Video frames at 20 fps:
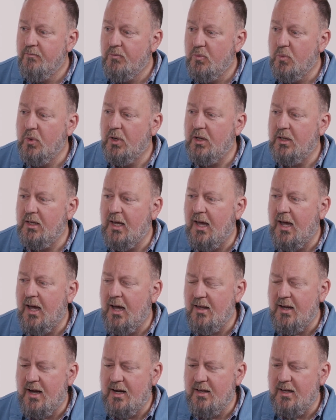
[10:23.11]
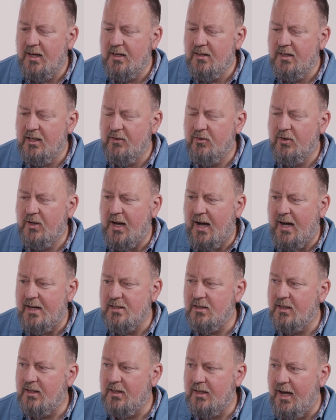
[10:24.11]
But yeah, I think for
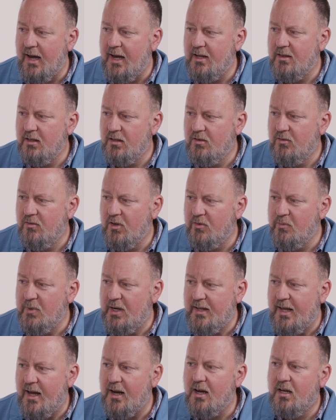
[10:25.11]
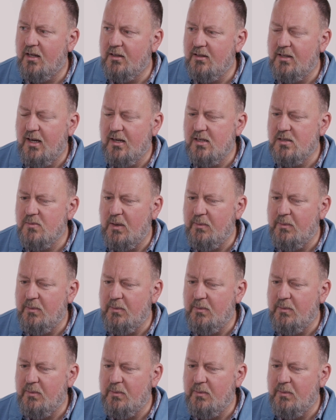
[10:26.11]
guys like that have been in that context,